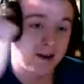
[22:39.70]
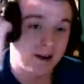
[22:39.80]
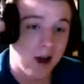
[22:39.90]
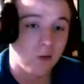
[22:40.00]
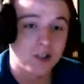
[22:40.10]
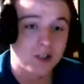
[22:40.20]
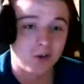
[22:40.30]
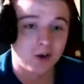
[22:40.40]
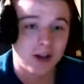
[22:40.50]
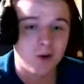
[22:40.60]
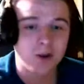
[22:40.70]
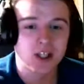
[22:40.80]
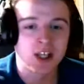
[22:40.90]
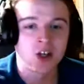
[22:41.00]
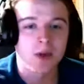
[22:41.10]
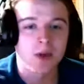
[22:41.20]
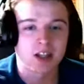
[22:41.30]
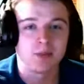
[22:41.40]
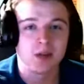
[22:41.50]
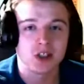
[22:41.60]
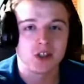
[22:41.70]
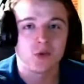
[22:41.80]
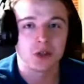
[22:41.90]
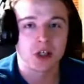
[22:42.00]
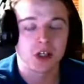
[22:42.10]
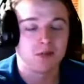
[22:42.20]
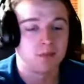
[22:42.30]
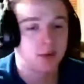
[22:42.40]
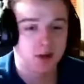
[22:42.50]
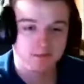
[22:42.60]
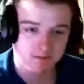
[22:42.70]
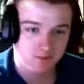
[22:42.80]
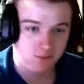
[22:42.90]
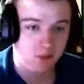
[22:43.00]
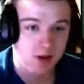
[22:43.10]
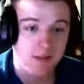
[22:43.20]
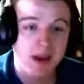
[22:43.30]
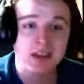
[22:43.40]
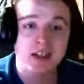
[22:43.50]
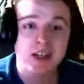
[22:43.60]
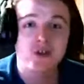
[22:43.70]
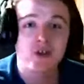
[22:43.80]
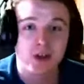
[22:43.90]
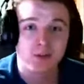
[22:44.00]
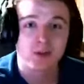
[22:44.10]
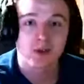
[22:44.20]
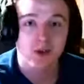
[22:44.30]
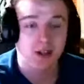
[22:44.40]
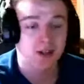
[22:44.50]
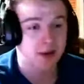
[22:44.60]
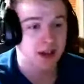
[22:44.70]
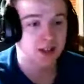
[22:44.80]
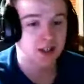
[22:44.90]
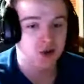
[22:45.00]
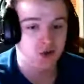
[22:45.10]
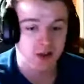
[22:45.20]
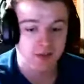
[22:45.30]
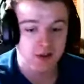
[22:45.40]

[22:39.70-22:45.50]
I wish they would. I wish they'd go back to PG-14. But a man can dream, correct? A man can dream.